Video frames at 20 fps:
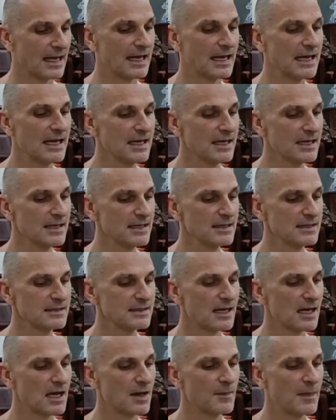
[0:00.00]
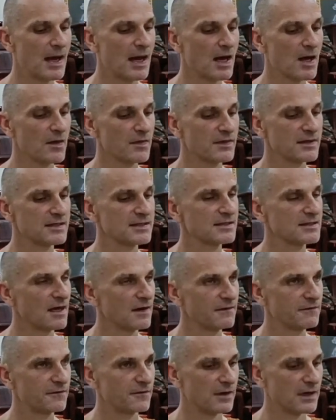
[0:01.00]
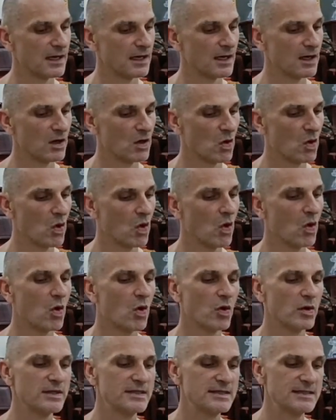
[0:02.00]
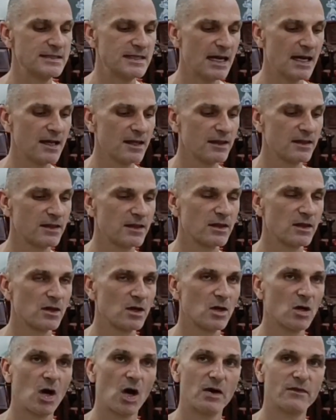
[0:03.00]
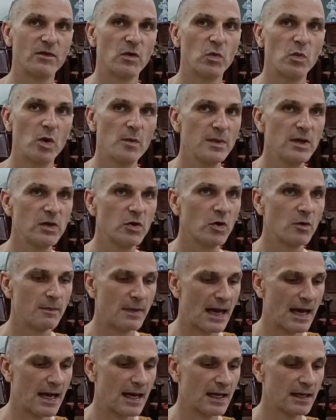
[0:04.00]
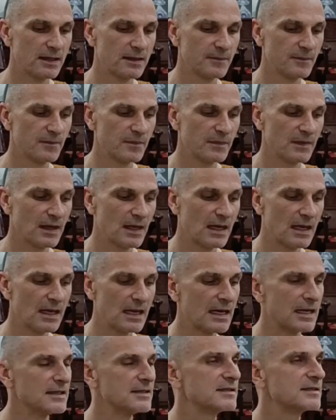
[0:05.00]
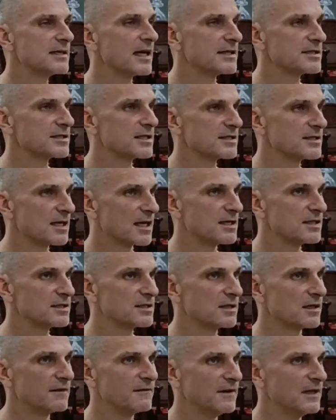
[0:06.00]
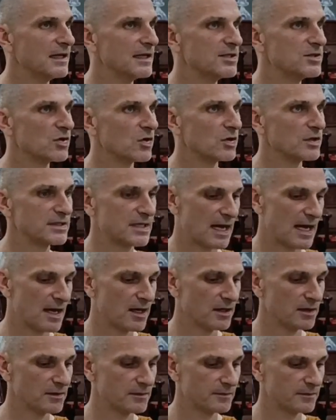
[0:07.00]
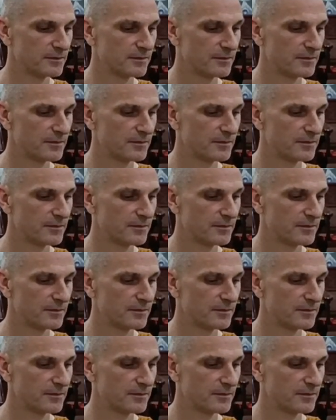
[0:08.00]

hears about the suffering or death of a woman or man in such and such village or town.